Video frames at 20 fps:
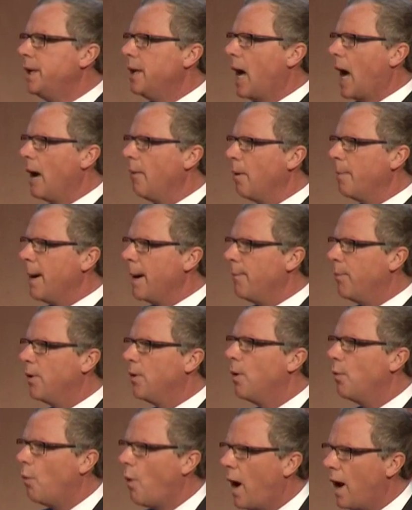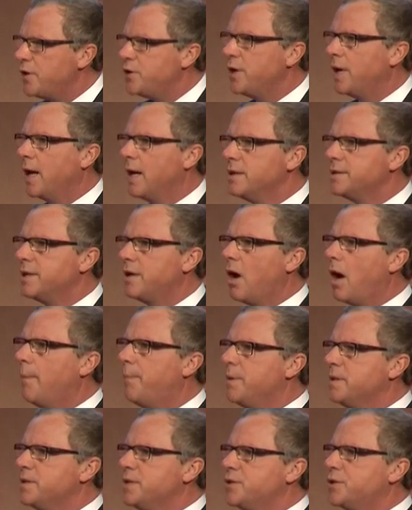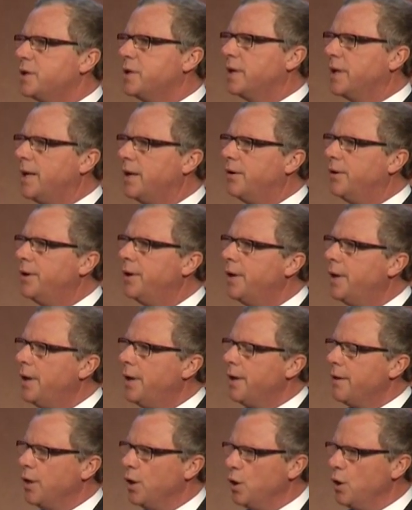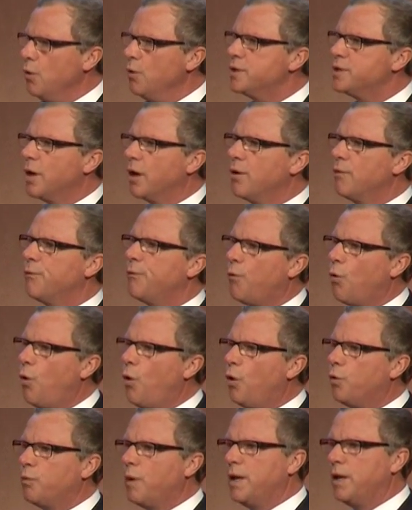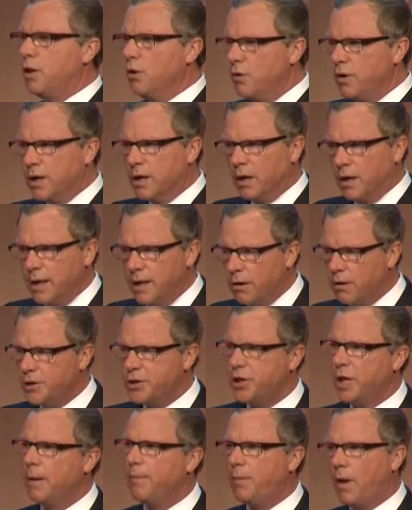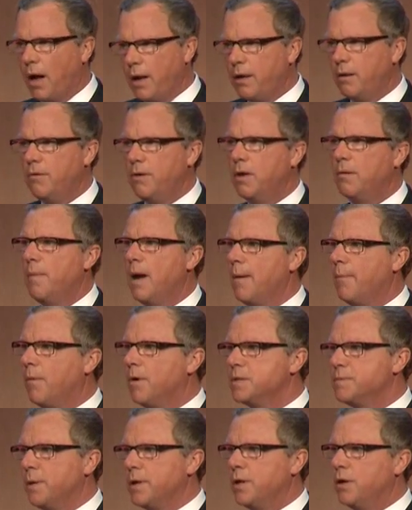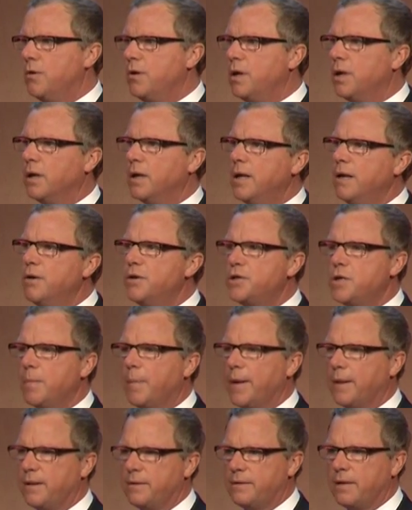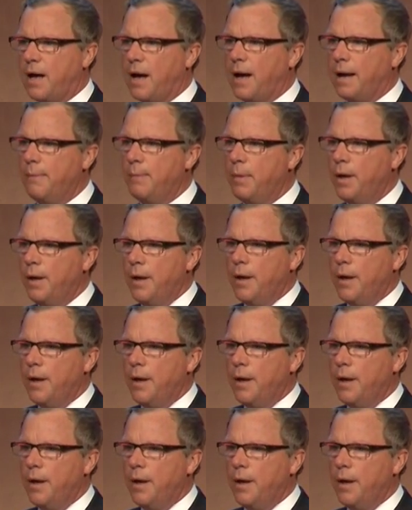I remember watching as an opposition leader the news unfold when union leadership, not union members, but union leadership at the time,